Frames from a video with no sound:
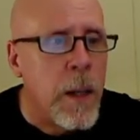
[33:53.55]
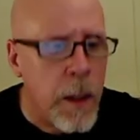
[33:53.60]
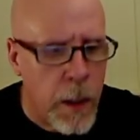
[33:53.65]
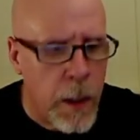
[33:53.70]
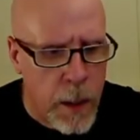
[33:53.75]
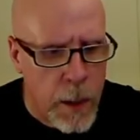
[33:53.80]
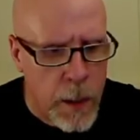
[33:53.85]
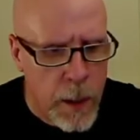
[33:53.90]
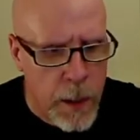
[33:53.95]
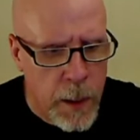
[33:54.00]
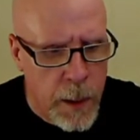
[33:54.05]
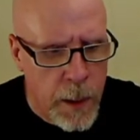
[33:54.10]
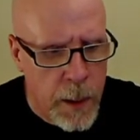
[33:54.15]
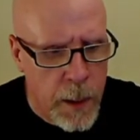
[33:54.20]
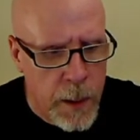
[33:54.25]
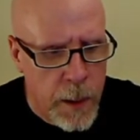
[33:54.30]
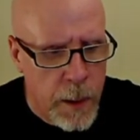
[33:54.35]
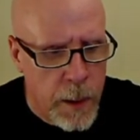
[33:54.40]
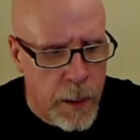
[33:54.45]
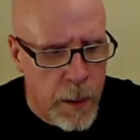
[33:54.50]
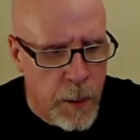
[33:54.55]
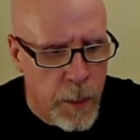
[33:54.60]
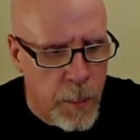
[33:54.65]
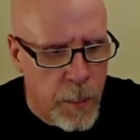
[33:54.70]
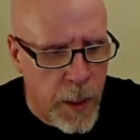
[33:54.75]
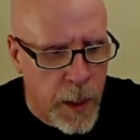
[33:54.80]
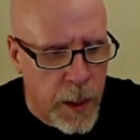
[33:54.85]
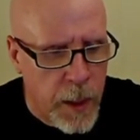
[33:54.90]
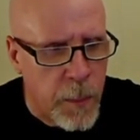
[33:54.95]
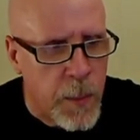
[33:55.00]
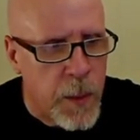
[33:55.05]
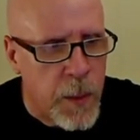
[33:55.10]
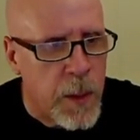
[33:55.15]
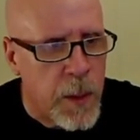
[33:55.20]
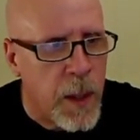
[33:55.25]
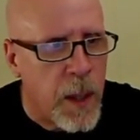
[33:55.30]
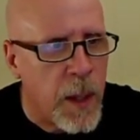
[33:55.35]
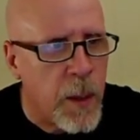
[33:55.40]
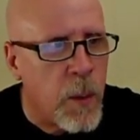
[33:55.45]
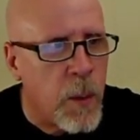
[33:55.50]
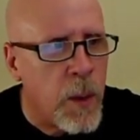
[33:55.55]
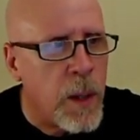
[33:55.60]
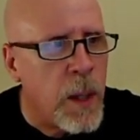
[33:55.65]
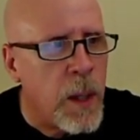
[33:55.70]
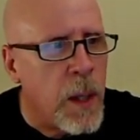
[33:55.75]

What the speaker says: Let me back up the slide one.